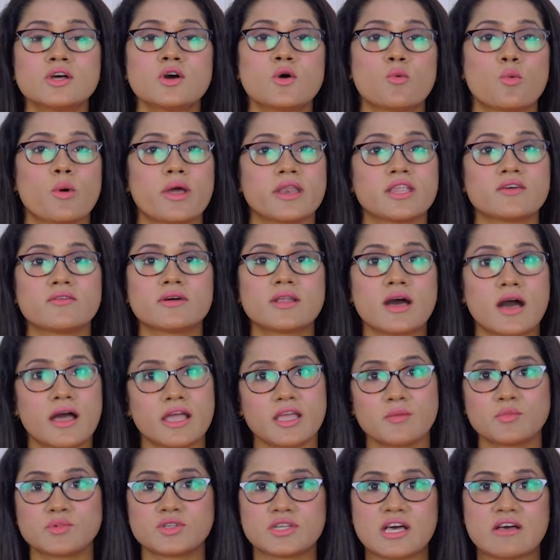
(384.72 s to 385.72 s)
Whenever I
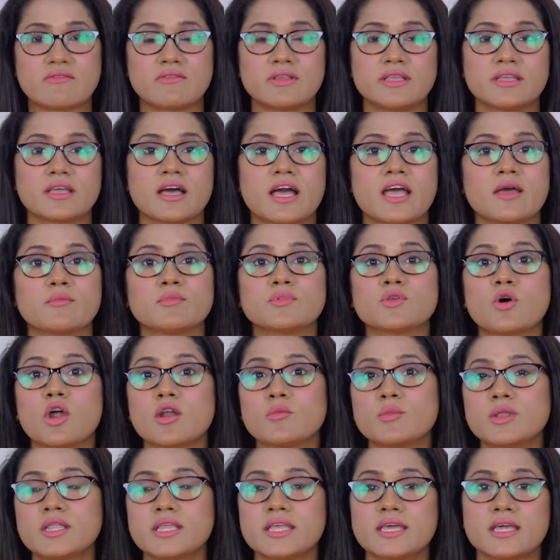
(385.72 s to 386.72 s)
am traveling, I am
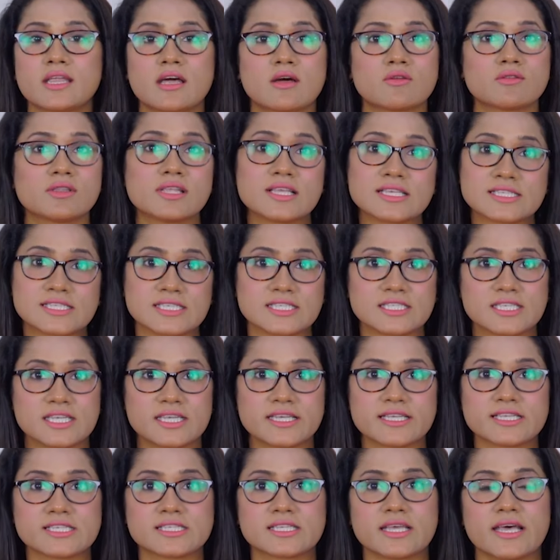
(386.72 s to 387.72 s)
normally around the
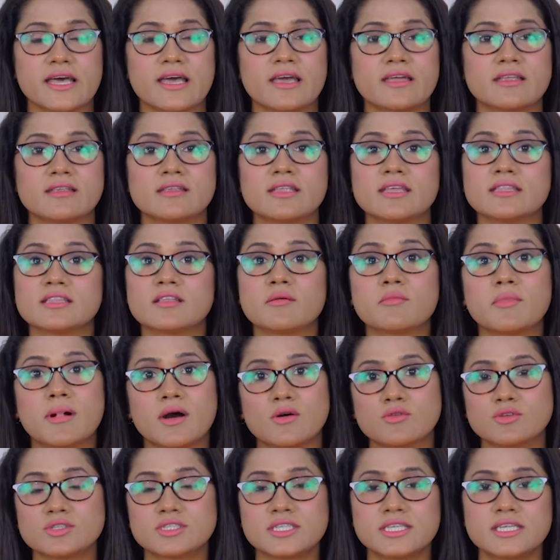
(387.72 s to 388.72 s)
cities and in the
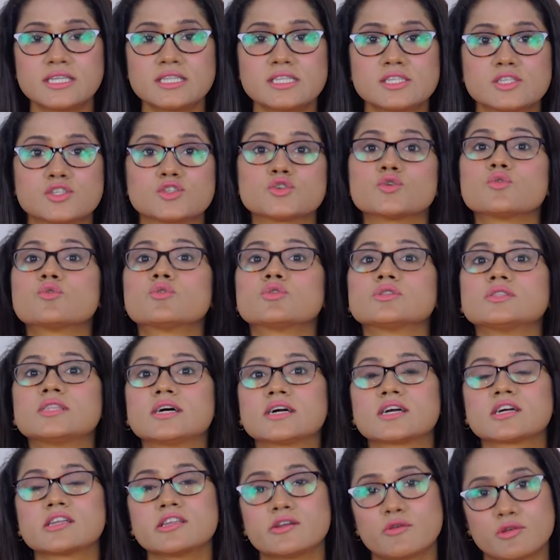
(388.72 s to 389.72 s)
mountains, so
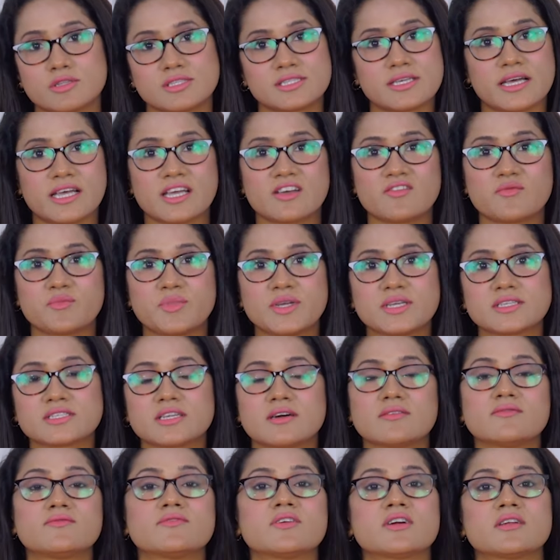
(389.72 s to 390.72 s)
the clothes I have picked
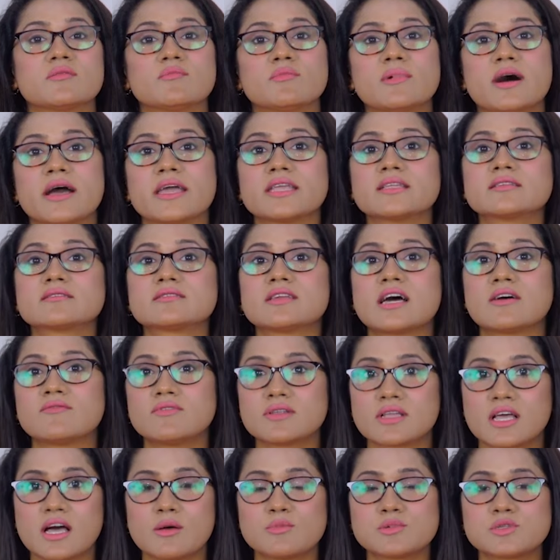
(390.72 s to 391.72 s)
up for my
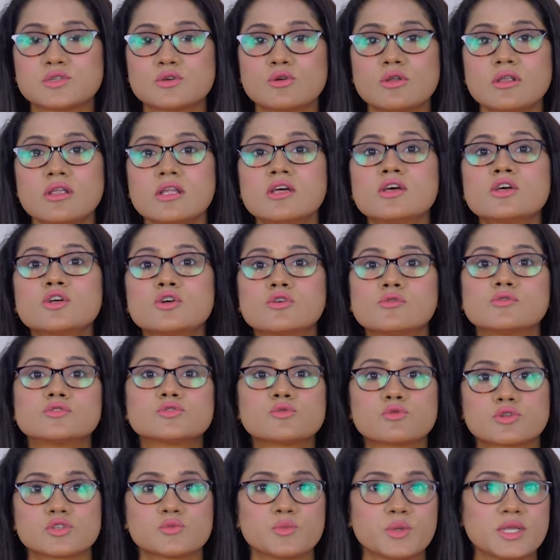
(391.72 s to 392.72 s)
travel capsule
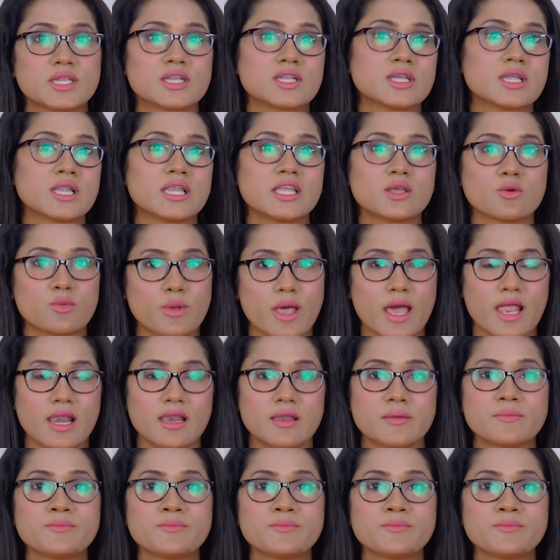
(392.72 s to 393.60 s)
suits me really well.